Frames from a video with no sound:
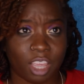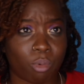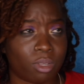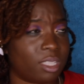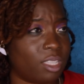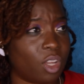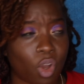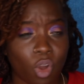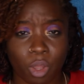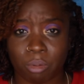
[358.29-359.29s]
It
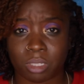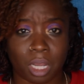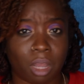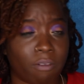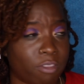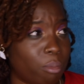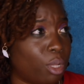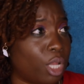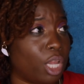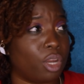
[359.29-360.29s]
was
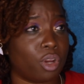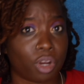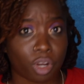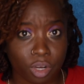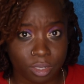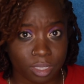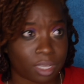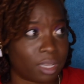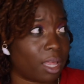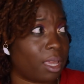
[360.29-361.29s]
uncomfortable. It hurt
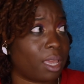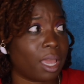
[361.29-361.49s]
like